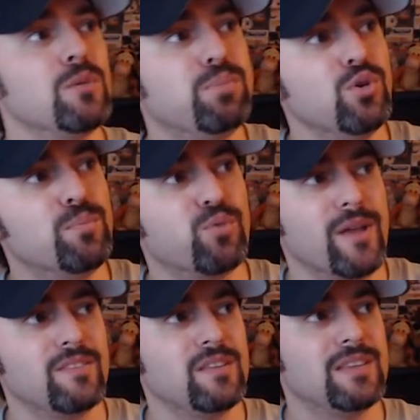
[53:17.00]
the
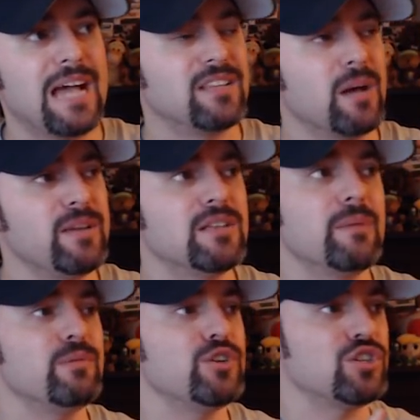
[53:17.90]
blueprint that
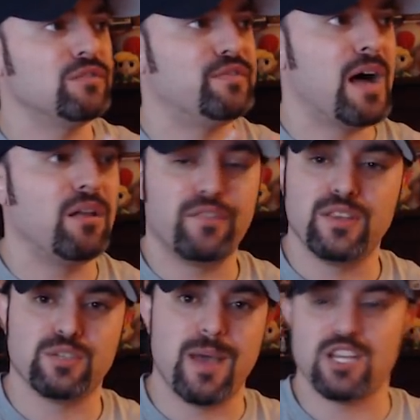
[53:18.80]
WWE should have followed for
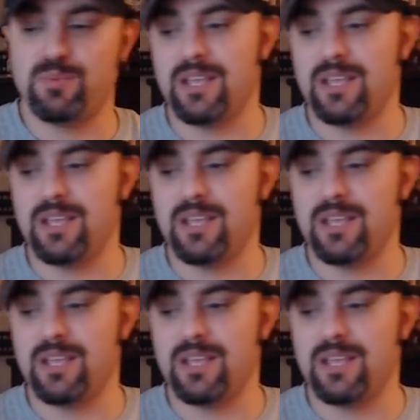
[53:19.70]
this match,